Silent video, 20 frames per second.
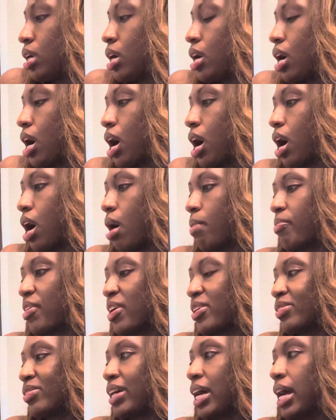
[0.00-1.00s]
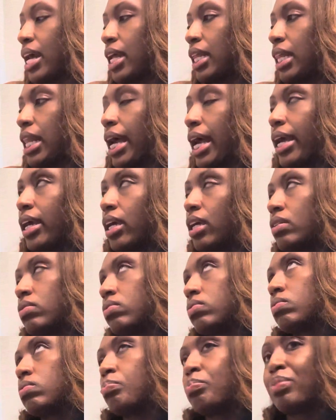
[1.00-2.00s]
Um, these are kind of like
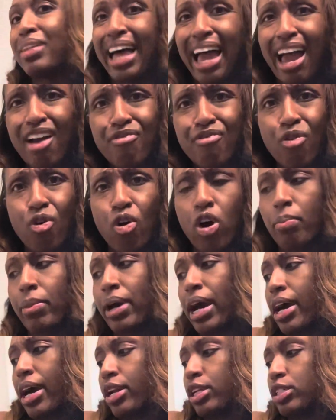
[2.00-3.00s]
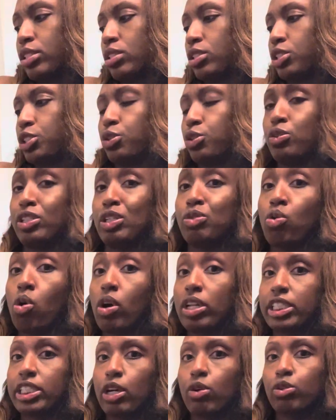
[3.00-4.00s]
platform kind of shoes. These were
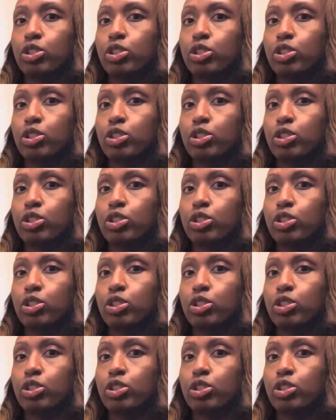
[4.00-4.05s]
on sale